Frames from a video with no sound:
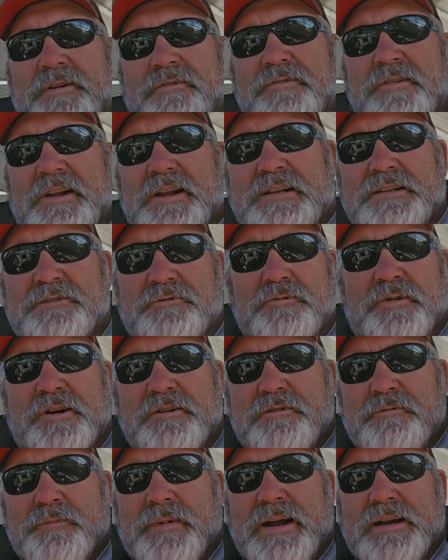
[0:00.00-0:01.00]
my friends, and
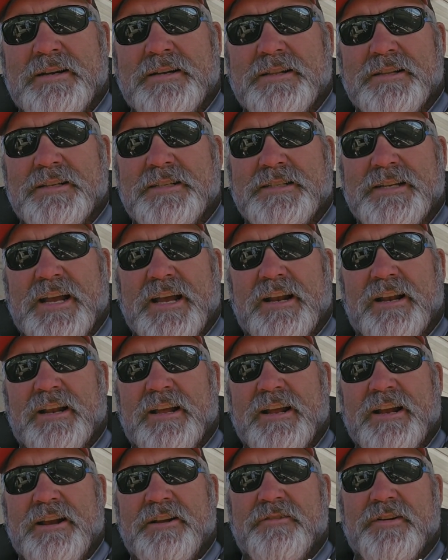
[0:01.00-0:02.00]
welcome back to the
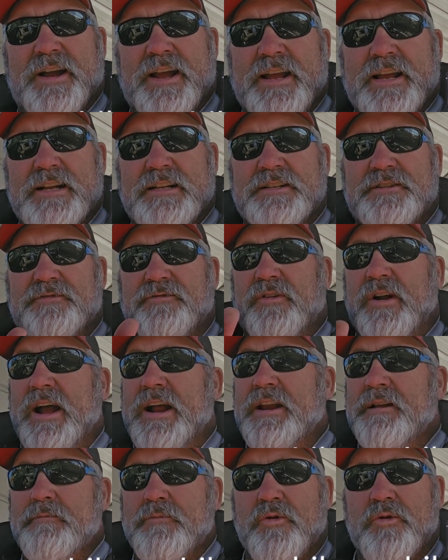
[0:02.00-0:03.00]
channel. Anyway, it's
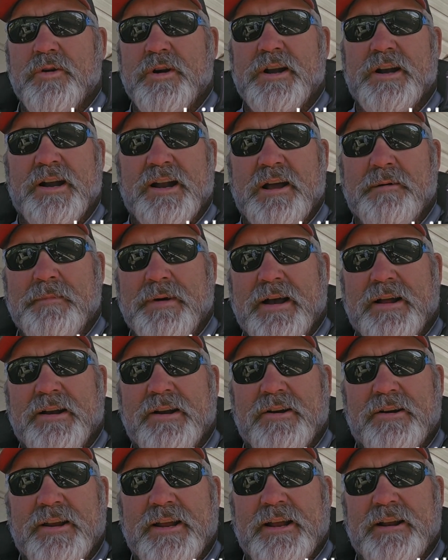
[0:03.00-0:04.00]
Friday morning, and I'm out
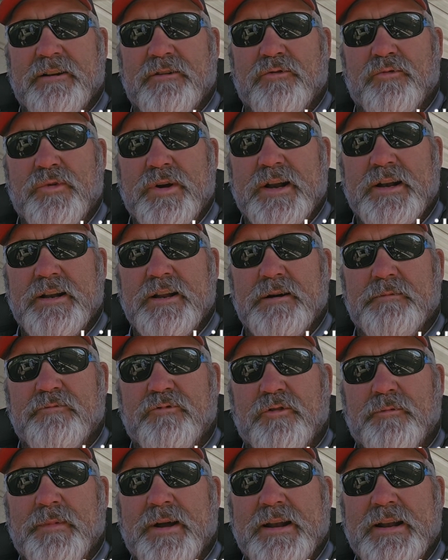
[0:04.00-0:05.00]
here getting rigged
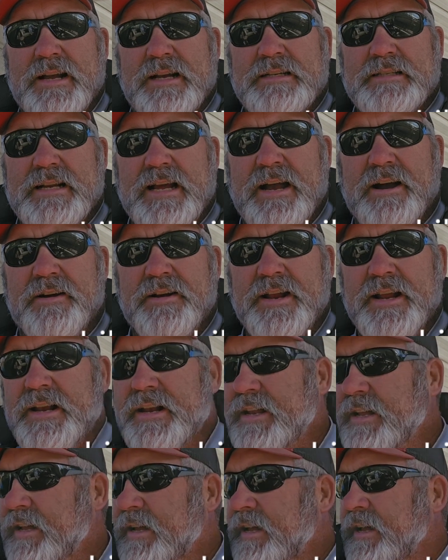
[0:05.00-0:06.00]
up for my next
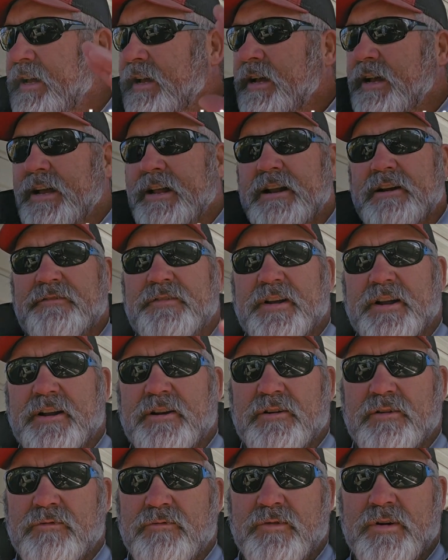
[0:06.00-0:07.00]
outing. And I
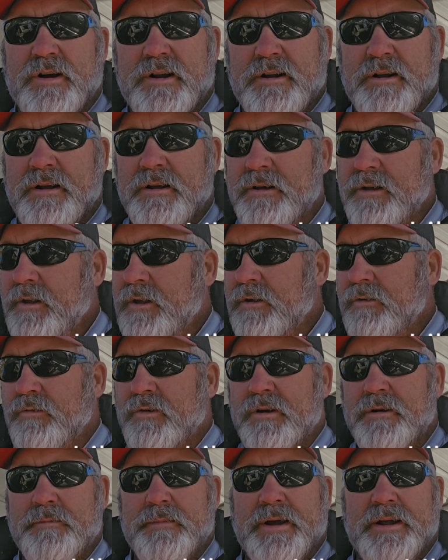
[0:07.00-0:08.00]
figured, what
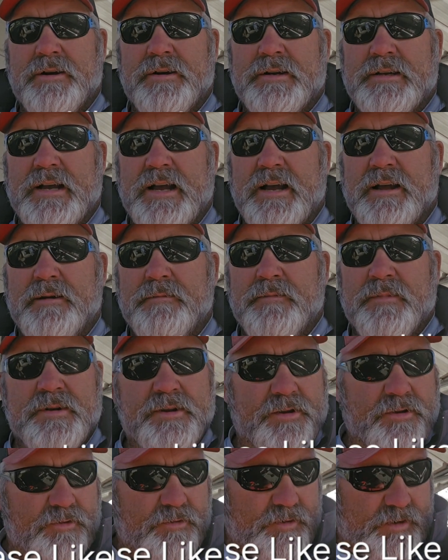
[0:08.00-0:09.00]
a better time
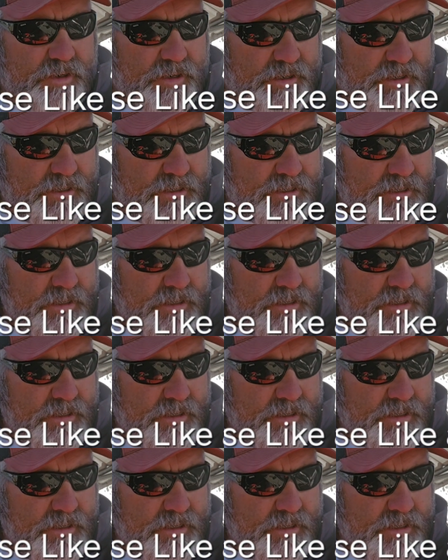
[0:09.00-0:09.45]
to